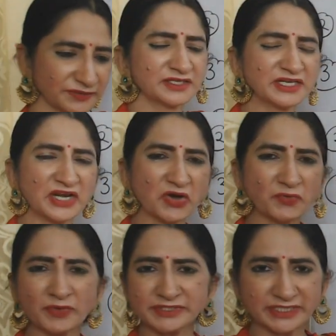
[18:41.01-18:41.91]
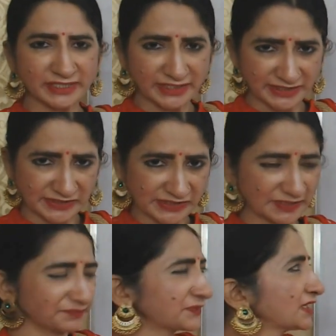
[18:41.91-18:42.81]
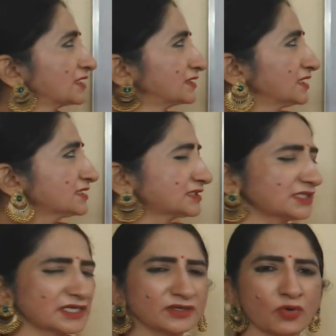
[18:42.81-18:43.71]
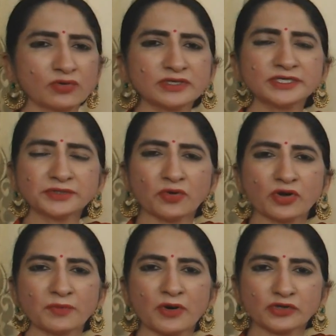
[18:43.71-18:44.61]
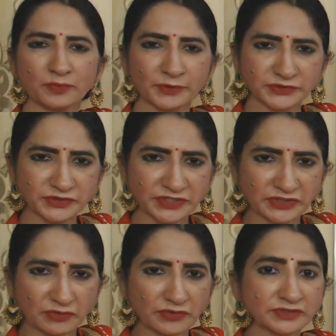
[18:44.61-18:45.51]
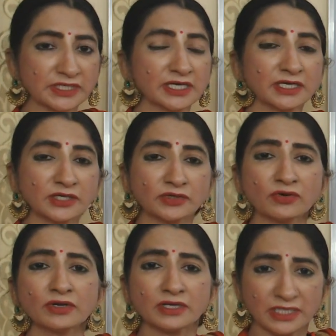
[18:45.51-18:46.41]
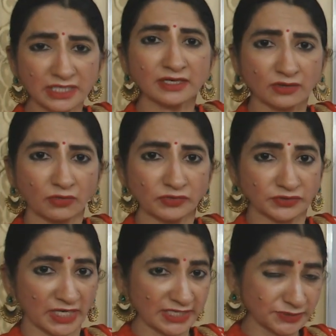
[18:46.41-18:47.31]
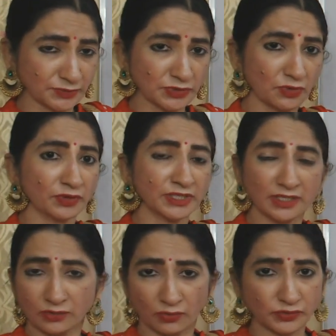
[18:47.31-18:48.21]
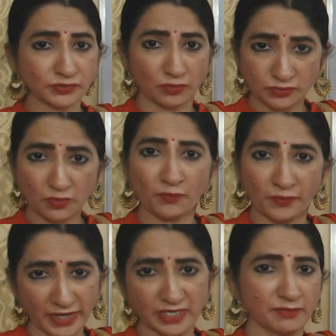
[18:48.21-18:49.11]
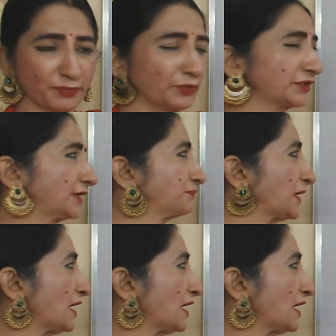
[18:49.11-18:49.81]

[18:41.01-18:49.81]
Now, we will see criticism. This theory only talk about opportunity cost and ignore real cost. As we know, real cost also very important.